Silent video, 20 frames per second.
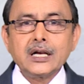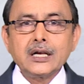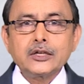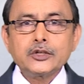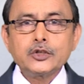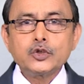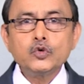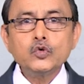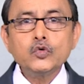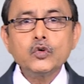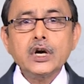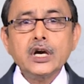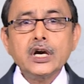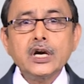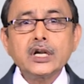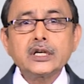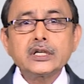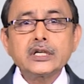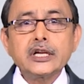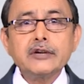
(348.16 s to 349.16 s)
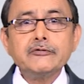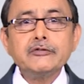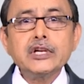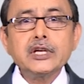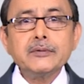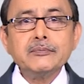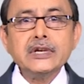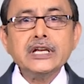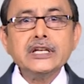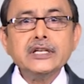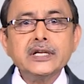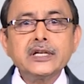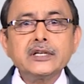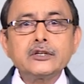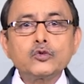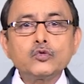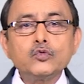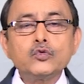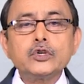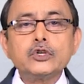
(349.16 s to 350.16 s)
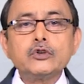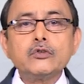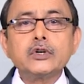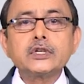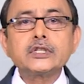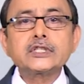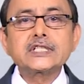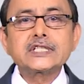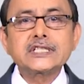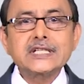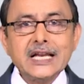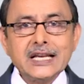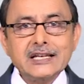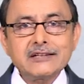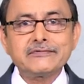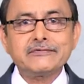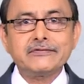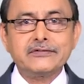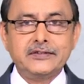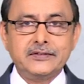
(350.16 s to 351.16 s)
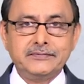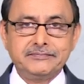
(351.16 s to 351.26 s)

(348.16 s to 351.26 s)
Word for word: You are giving meaning to yourself.